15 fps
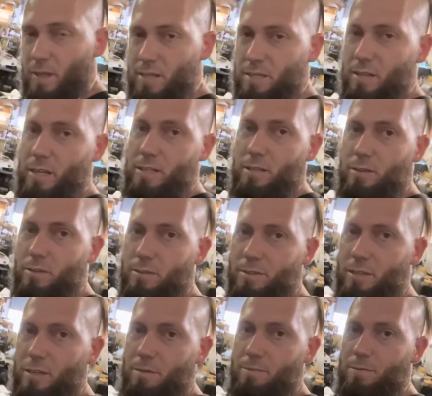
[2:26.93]
So that's a little
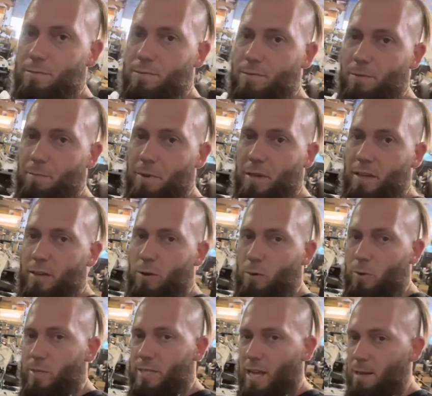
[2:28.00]
tip from me, who
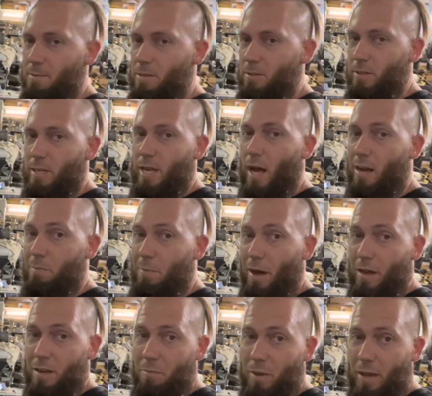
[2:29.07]
is absolutely not a
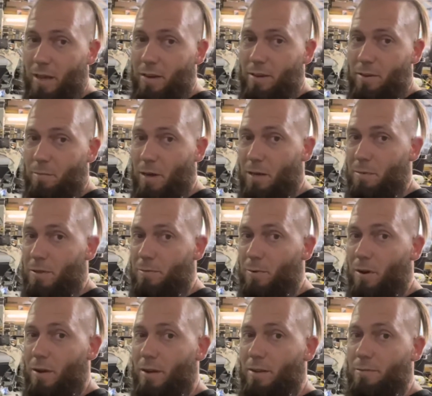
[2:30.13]
body man. Might be
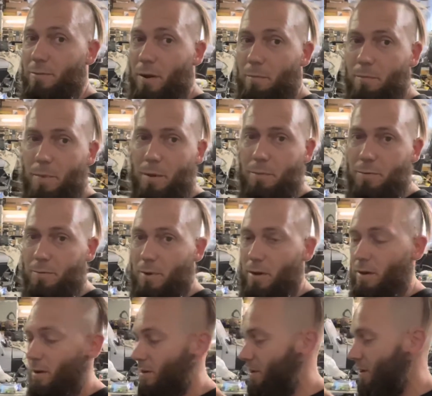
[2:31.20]
right, might be
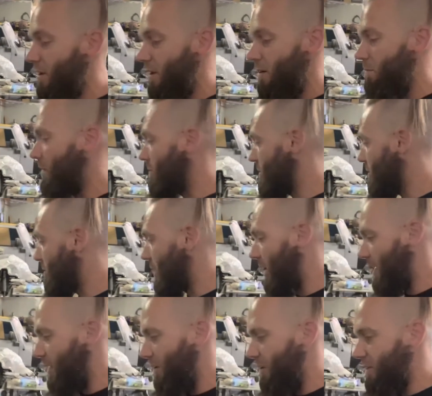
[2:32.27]
wrong, might be a
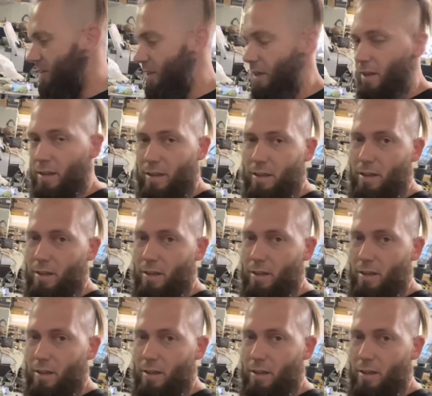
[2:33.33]
backyard thing.